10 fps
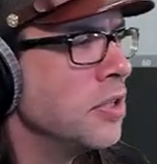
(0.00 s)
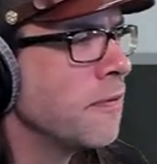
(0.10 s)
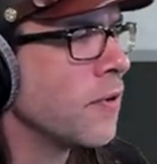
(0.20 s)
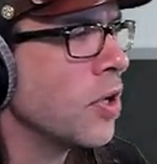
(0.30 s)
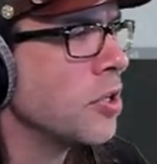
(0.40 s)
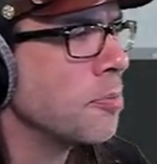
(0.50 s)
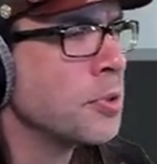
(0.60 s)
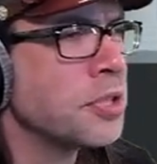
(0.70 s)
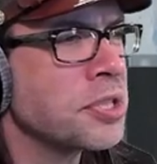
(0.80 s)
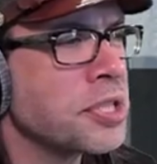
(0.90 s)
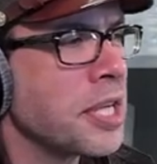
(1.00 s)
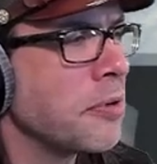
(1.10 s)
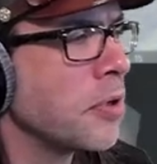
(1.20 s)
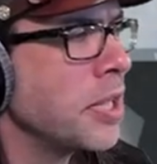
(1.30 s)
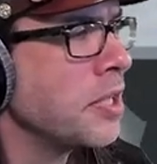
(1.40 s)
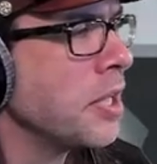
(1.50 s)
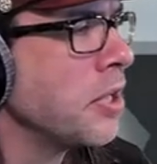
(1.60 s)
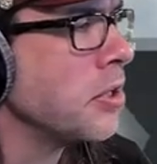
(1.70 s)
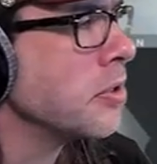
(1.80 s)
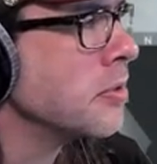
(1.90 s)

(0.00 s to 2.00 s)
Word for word: your Fartner pushes out right now.